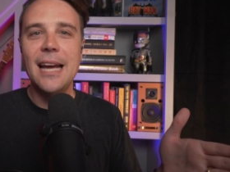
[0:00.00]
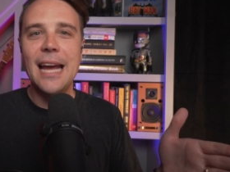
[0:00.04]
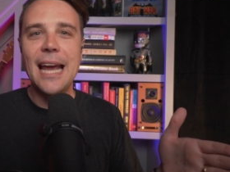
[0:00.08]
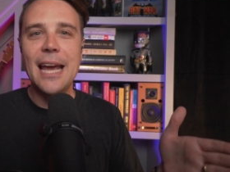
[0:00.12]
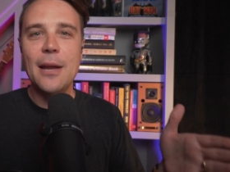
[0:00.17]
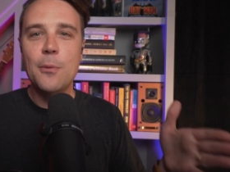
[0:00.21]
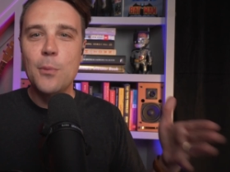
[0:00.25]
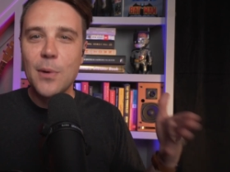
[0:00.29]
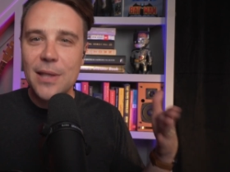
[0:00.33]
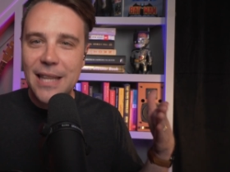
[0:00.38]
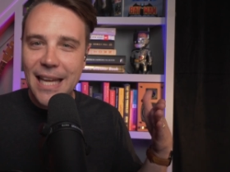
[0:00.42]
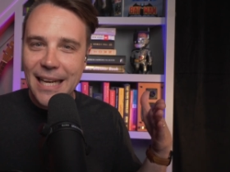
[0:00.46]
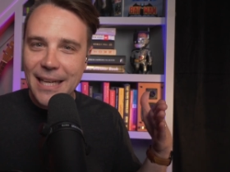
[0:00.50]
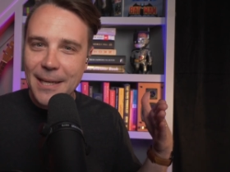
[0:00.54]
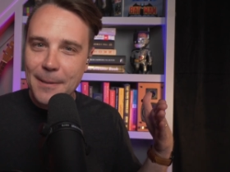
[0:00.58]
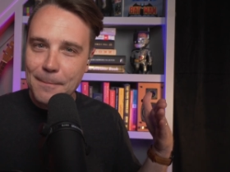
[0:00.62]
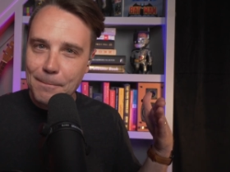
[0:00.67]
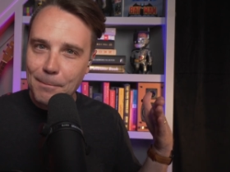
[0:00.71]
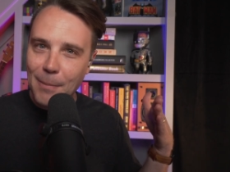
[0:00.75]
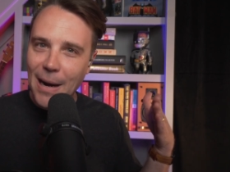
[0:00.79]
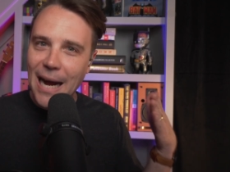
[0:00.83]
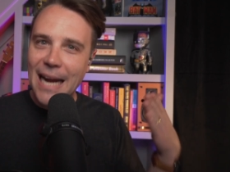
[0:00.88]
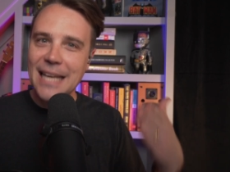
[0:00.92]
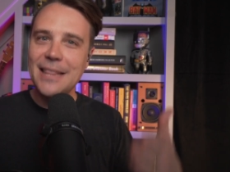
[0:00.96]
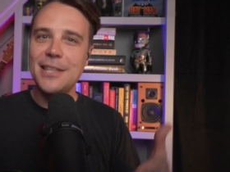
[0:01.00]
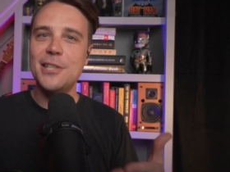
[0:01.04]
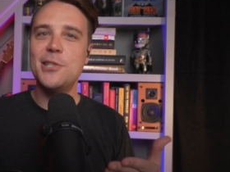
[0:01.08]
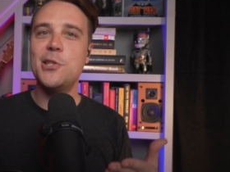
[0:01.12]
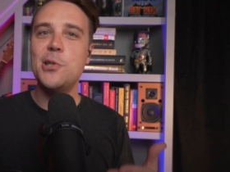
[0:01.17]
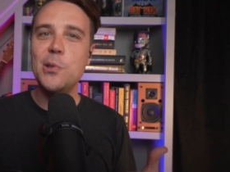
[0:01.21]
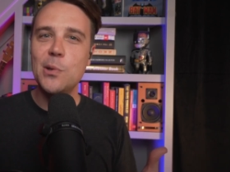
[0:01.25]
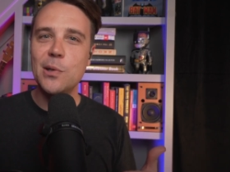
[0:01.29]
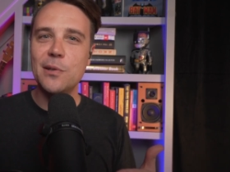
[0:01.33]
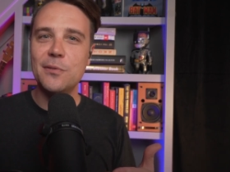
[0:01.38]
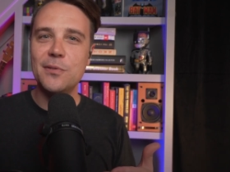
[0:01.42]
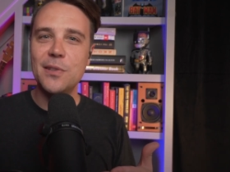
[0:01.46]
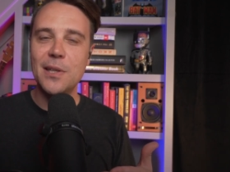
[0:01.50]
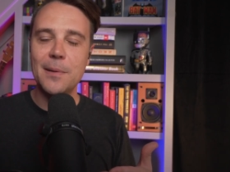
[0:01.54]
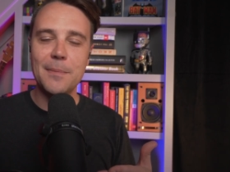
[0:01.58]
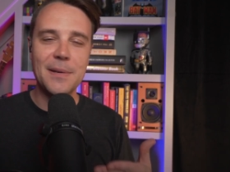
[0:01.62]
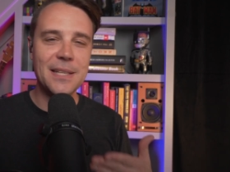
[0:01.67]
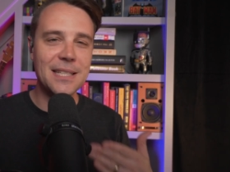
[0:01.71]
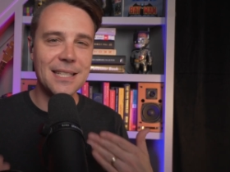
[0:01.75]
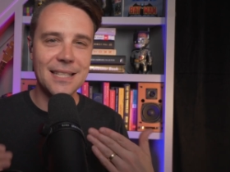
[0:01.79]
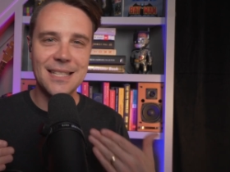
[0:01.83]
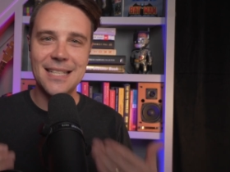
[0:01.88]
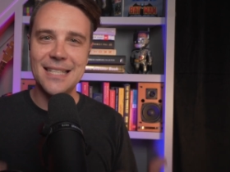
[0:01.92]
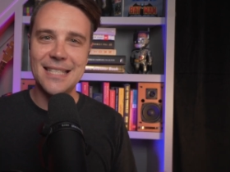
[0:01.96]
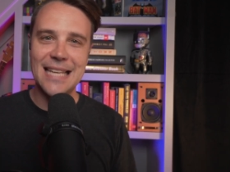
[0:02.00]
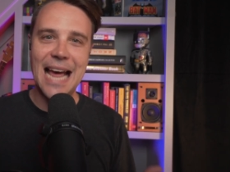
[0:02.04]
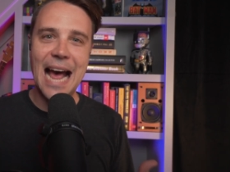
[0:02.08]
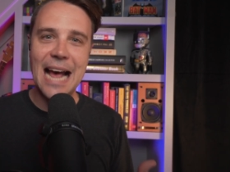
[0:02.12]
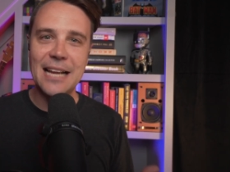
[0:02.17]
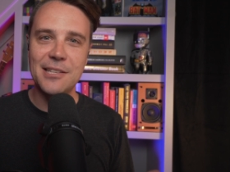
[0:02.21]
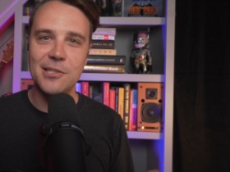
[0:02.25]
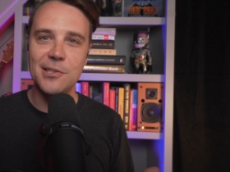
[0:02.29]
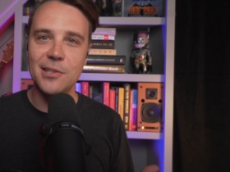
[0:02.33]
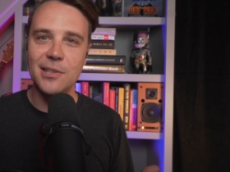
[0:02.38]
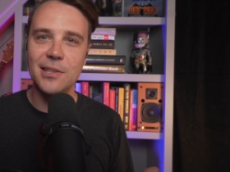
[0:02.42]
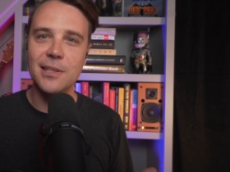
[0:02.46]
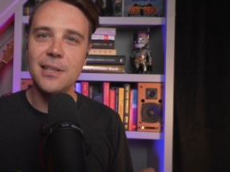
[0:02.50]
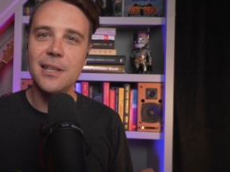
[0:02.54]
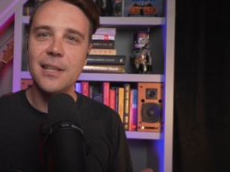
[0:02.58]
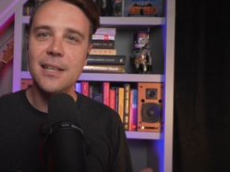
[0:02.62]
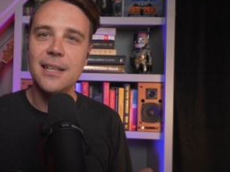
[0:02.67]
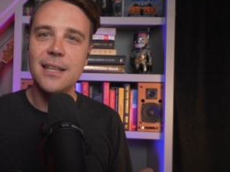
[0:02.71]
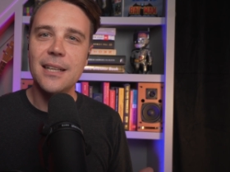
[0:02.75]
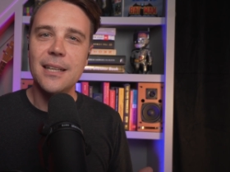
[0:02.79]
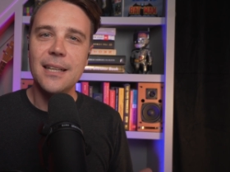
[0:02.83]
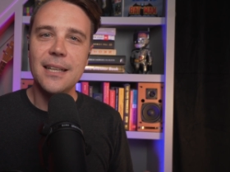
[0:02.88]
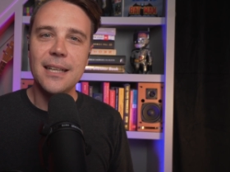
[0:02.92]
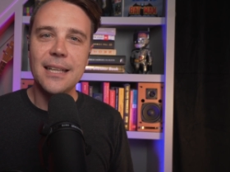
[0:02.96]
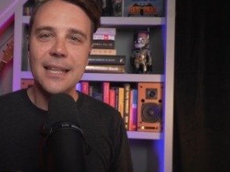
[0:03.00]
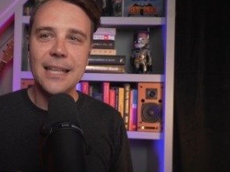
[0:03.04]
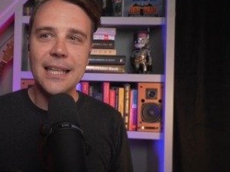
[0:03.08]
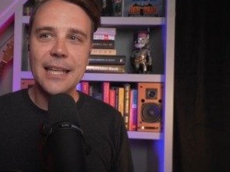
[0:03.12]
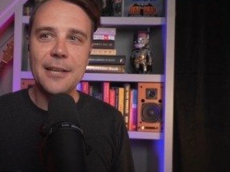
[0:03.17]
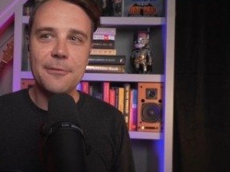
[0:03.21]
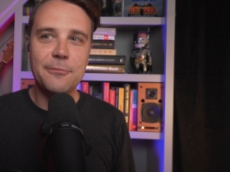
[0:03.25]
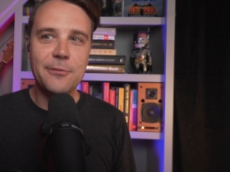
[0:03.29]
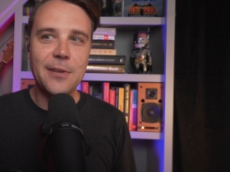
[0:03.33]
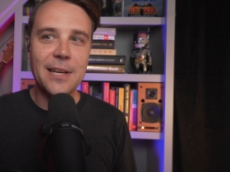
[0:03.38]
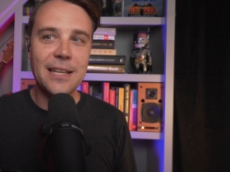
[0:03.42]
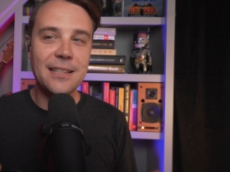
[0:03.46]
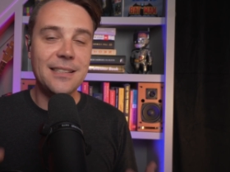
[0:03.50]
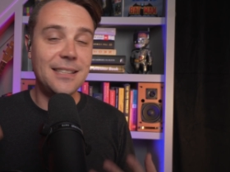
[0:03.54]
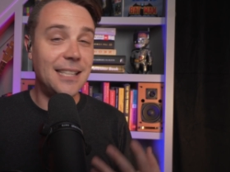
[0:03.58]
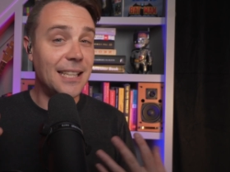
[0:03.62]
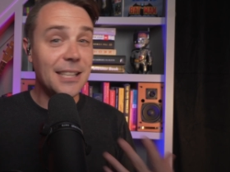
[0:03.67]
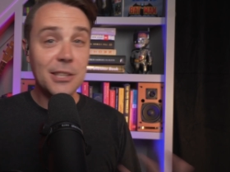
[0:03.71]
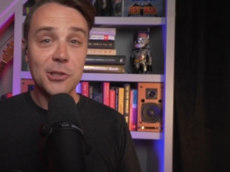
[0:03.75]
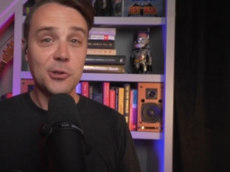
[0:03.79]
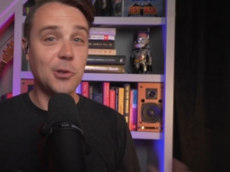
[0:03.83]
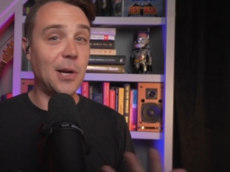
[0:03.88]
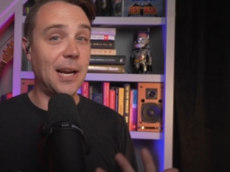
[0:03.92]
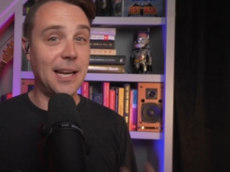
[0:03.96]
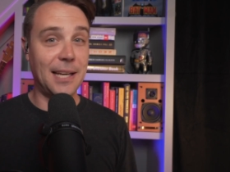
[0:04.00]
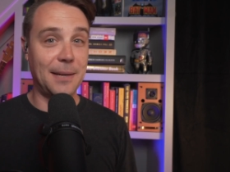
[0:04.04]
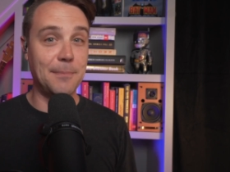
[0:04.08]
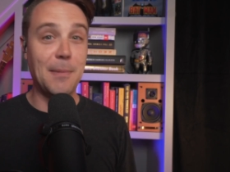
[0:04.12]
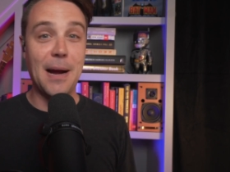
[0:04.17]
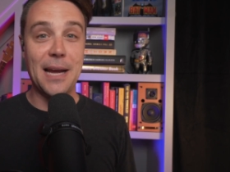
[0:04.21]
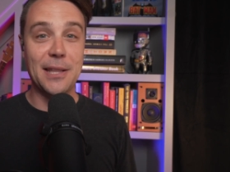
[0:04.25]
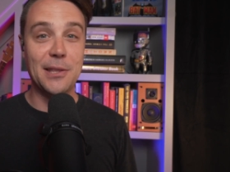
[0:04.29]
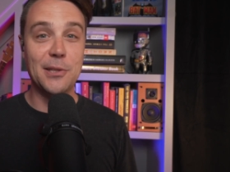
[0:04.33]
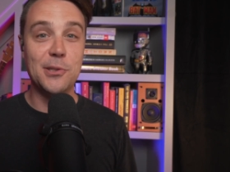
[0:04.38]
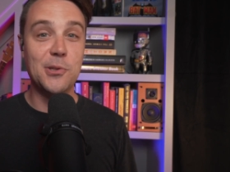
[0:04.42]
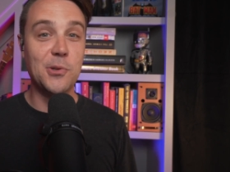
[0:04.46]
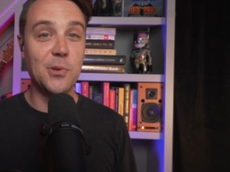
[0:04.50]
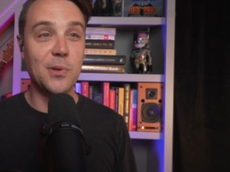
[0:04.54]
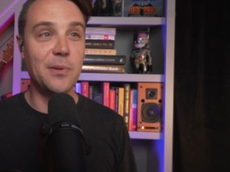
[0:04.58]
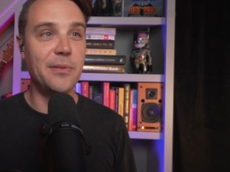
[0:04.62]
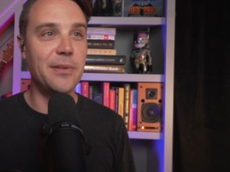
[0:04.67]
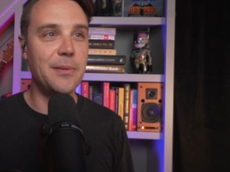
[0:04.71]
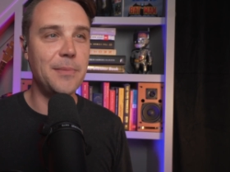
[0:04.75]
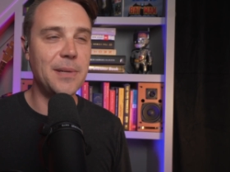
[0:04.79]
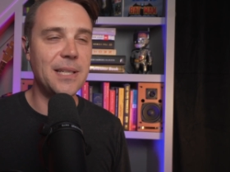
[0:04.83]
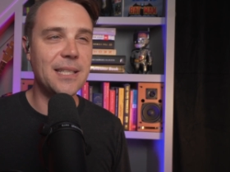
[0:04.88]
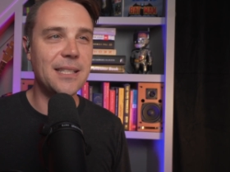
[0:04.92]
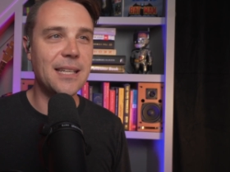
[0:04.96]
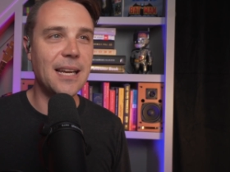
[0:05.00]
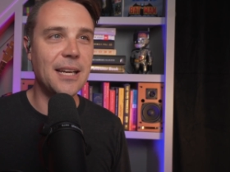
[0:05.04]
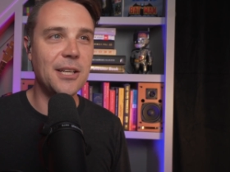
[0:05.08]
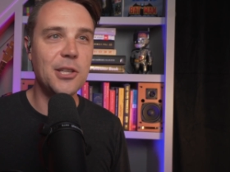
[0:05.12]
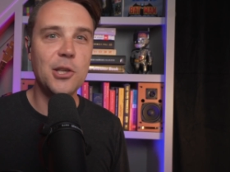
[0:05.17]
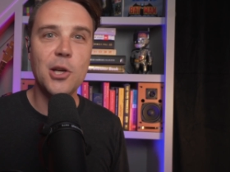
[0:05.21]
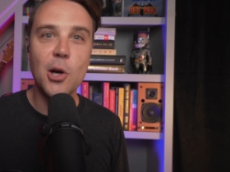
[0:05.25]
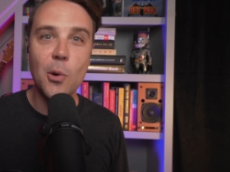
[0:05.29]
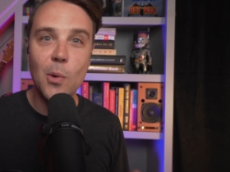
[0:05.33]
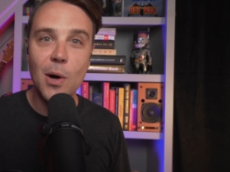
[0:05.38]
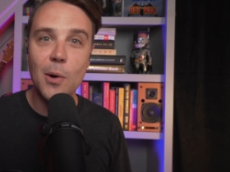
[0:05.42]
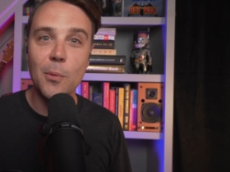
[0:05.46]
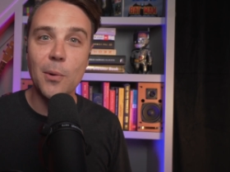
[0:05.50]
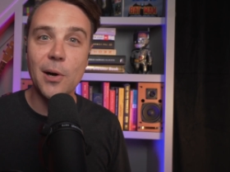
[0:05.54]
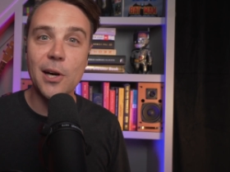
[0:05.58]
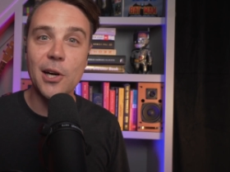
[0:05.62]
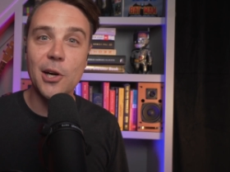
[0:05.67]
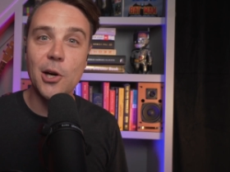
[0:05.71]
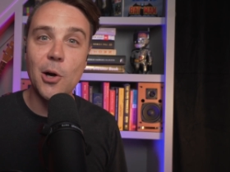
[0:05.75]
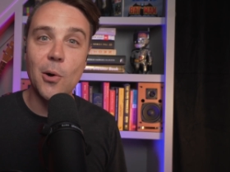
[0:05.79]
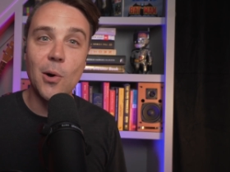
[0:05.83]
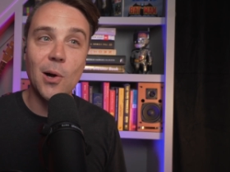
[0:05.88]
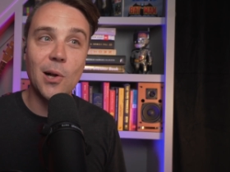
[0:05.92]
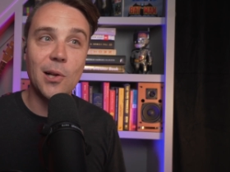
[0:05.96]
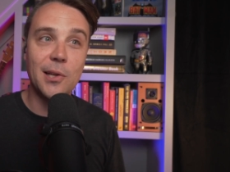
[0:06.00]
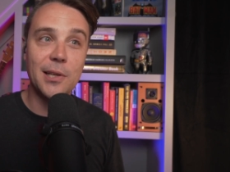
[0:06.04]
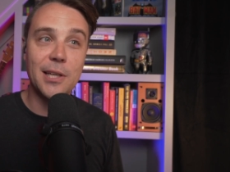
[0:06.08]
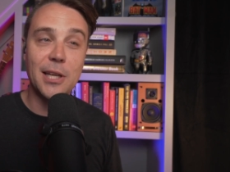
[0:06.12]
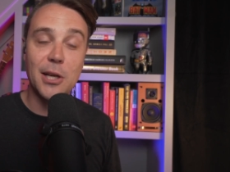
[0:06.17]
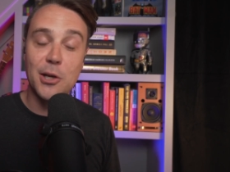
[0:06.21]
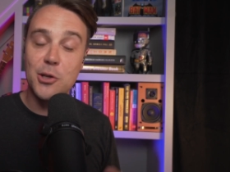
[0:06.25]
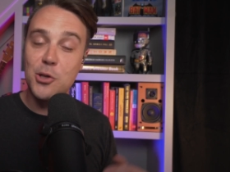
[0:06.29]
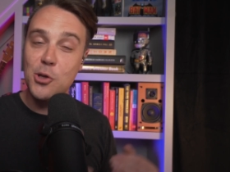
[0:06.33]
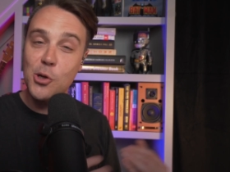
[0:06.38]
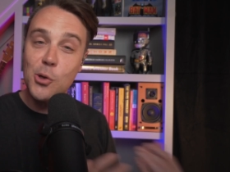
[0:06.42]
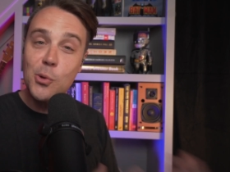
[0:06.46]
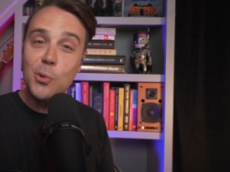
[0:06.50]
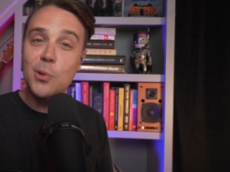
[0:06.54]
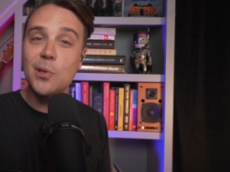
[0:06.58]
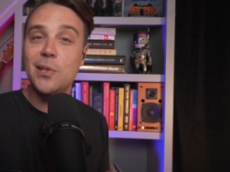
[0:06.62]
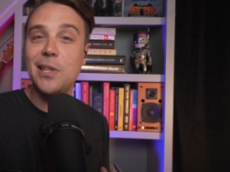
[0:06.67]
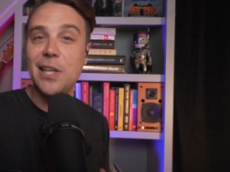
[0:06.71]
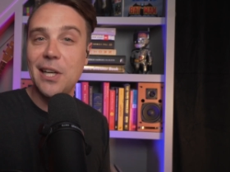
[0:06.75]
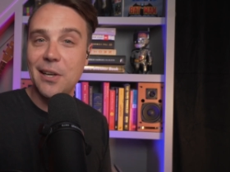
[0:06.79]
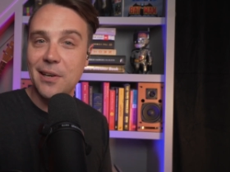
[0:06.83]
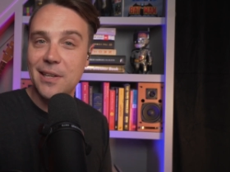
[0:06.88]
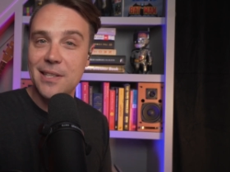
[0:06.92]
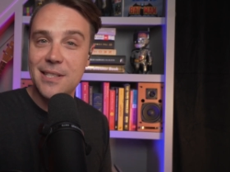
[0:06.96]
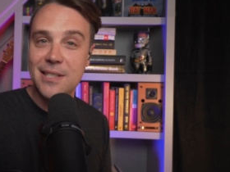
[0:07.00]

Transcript: And when they combine the two of them, it's a disaster. If they didn't try to combine the two of them and said, you know what, we're going to go all in on nuclear